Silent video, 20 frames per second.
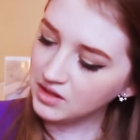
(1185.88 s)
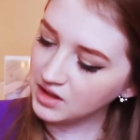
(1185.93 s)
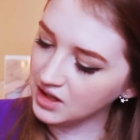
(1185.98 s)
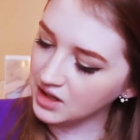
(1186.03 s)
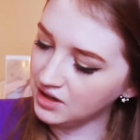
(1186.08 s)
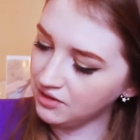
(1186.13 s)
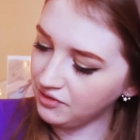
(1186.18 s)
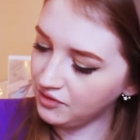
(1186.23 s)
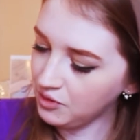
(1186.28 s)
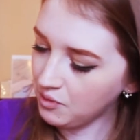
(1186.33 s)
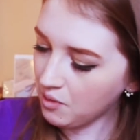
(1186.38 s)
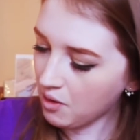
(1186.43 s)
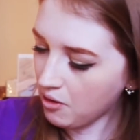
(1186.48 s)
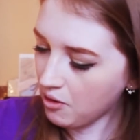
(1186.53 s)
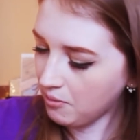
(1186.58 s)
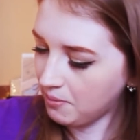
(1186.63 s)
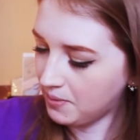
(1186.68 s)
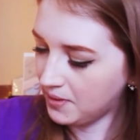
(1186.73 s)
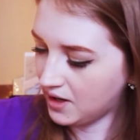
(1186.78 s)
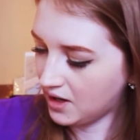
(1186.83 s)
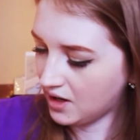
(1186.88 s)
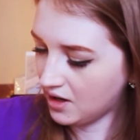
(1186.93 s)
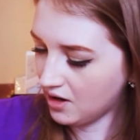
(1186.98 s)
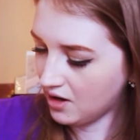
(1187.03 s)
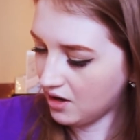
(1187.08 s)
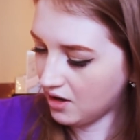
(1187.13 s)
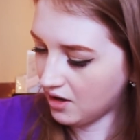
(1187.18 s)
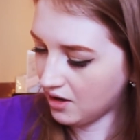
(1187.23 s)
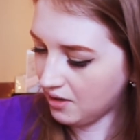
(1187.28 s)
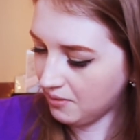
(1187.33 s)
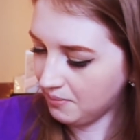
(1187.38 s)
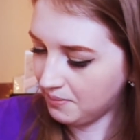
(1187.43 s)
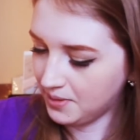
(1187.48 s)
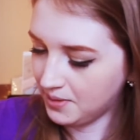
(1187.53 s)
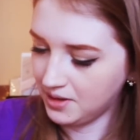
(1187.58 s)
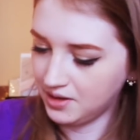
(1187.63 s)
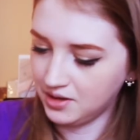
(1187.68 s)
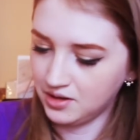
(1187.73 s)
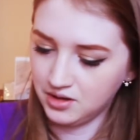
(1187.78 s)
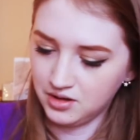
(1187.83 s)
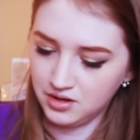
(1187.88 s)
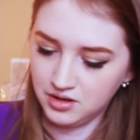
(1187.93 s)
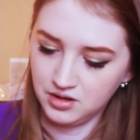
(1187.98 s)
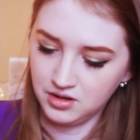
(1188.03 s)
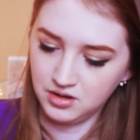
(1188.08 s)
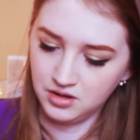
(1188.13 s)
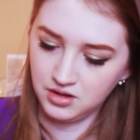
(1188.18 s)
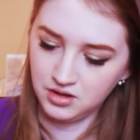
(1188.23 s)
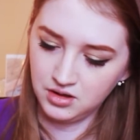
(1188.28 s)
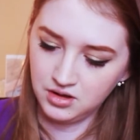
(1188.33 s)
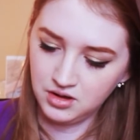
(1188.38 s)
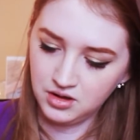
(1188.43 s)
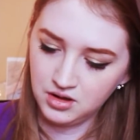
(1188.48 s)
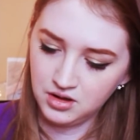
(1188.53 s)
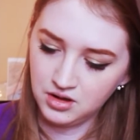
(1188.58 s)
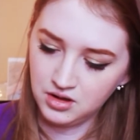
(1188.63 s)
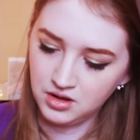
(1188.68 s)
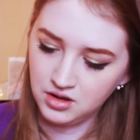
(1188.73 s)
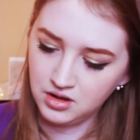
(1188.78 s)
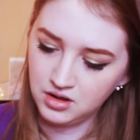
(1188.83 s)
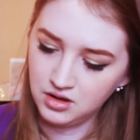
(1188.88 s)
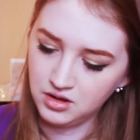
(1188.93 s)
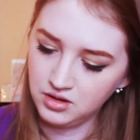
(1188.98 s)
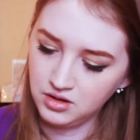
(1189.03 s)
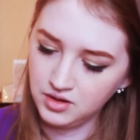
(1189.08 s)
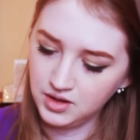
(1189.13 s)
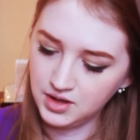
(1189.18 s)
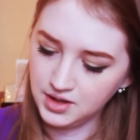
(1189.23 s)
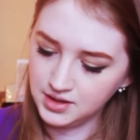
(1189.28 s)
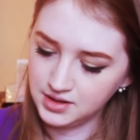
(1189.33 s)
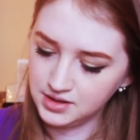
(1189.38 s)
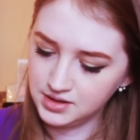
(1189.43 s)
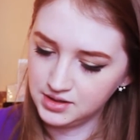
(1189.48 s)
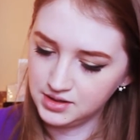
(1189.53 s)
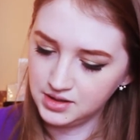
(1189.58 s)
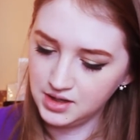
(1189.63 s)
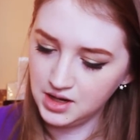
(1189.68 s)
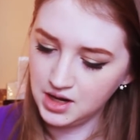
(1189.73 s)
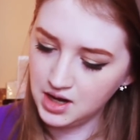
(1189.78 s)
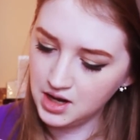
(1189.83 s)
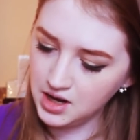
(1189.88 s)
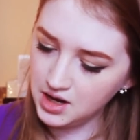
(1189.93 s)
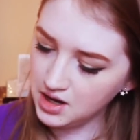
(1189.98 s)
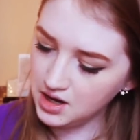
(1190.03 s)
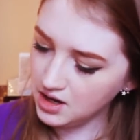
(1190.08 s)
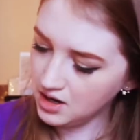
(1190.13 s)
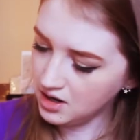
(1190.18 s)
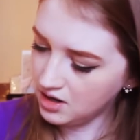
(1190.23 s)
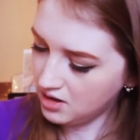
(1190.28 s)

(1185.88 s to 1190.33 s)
And if you open it up, you can see